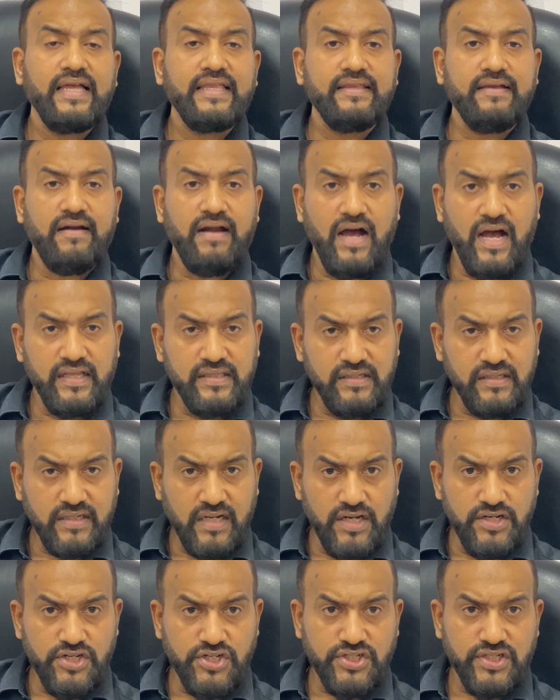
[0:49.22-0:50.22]
There are other
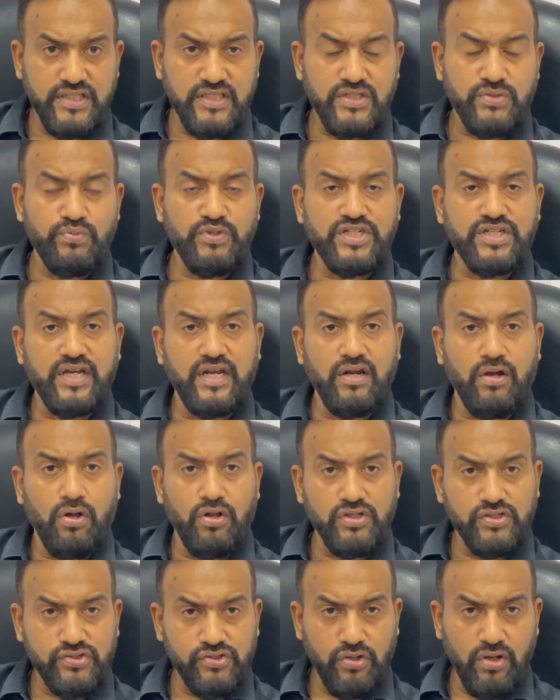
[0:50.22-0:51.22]
conditions which can
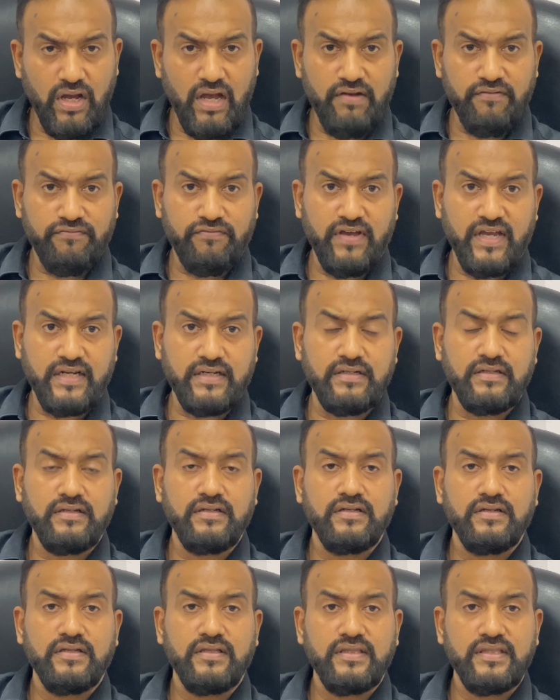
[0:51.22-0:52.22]
also affect
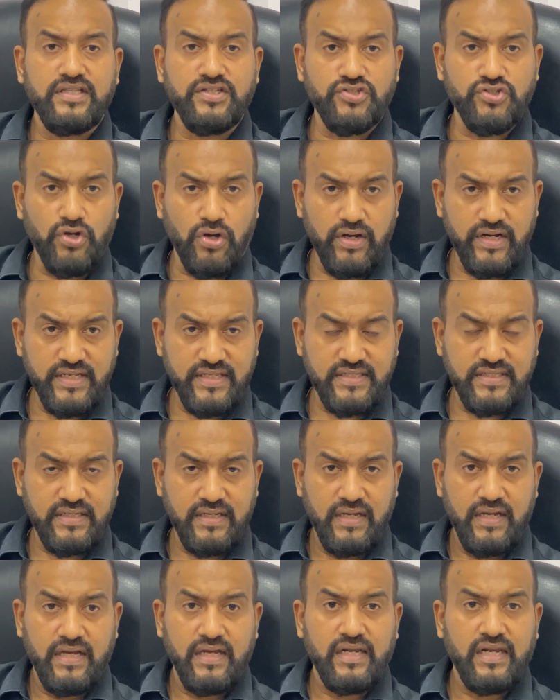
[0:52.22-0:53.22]
the joints
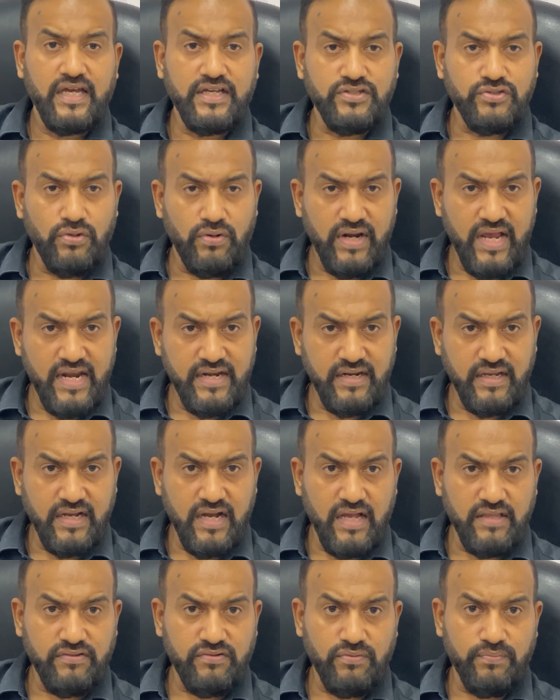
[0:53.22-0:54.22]
like psoriatic
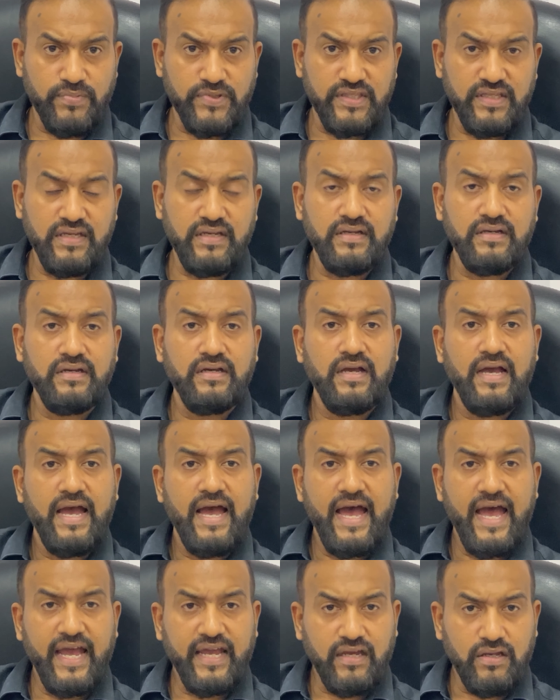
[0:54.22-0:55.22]
arthropathy,
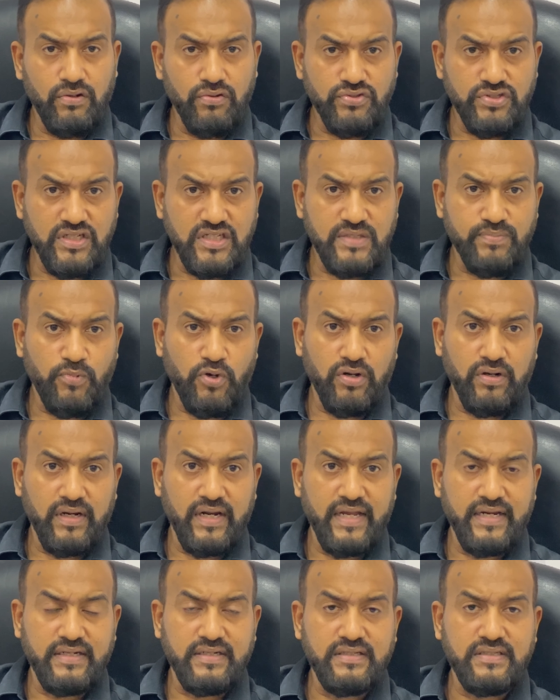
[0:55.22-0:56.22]
ankylosing
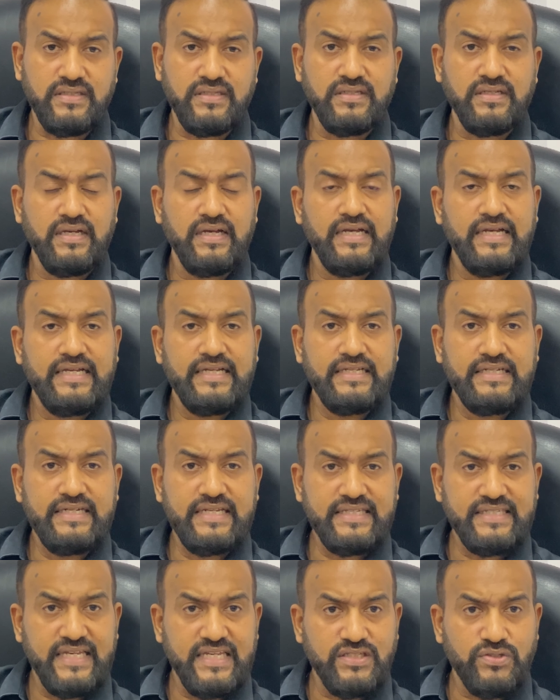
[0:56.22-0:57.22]
spondylitis,
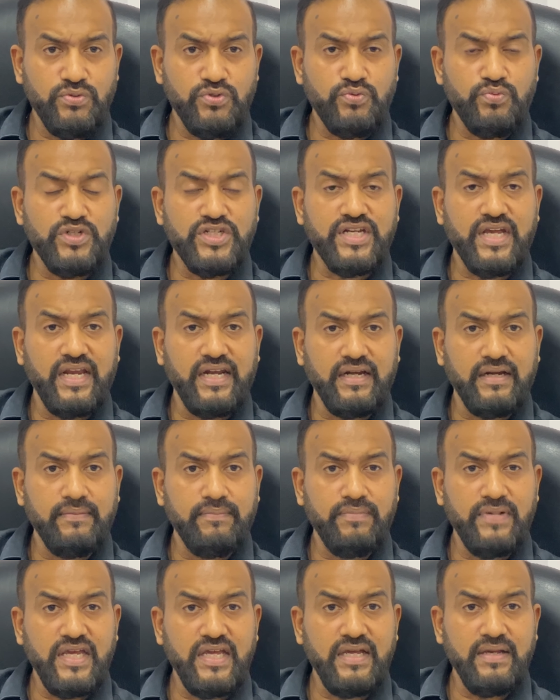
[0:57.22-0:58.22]
diseases which
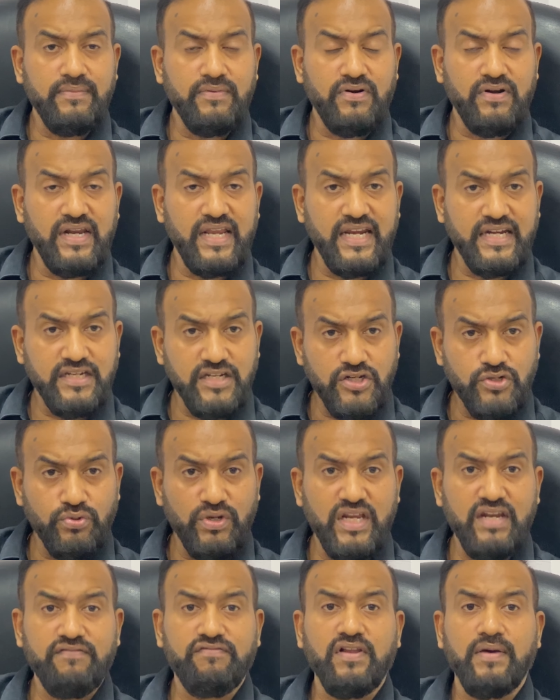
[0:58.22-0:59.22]
can be related to
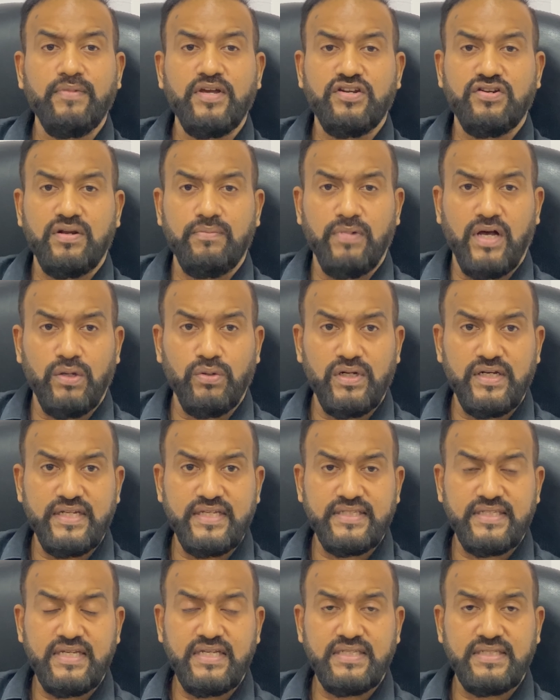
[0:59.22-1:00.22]
inflammatory bowel
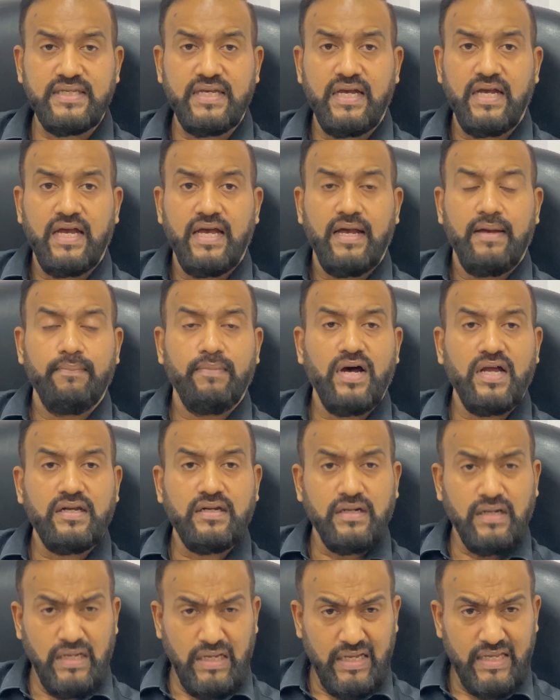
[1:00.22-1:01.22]
disease,
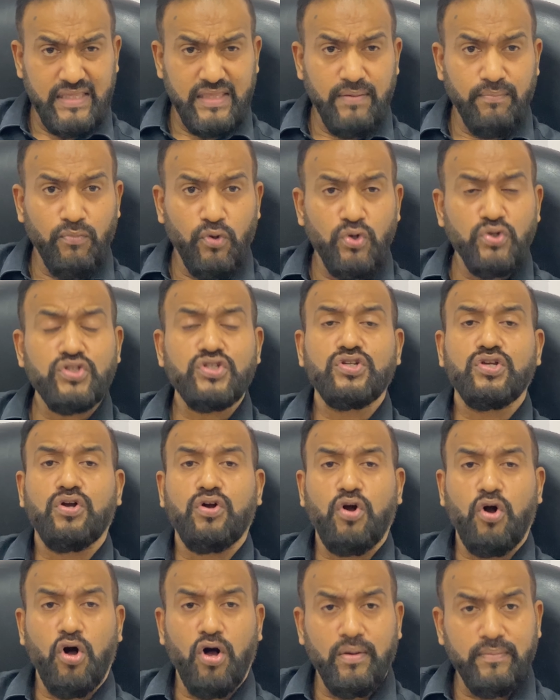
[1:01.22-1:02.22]
but the most
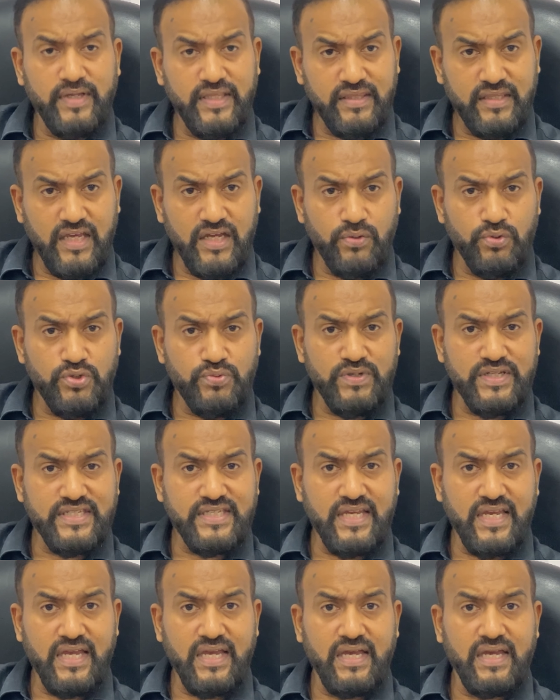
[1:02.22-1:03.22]
common thing which we
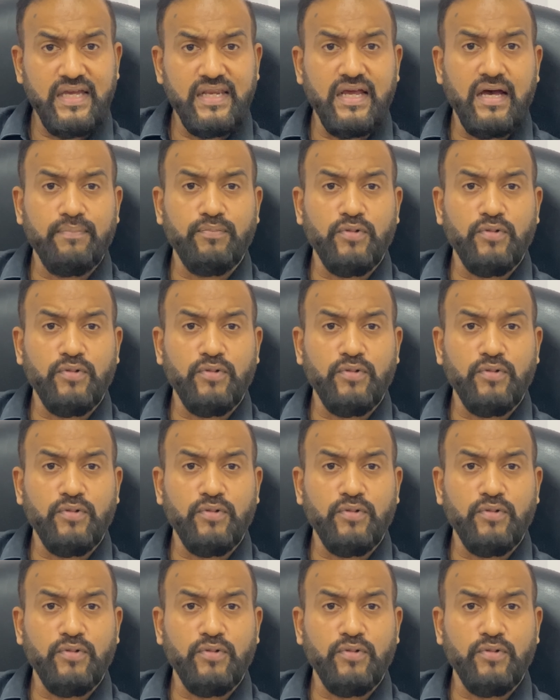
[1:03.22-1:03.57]
see in our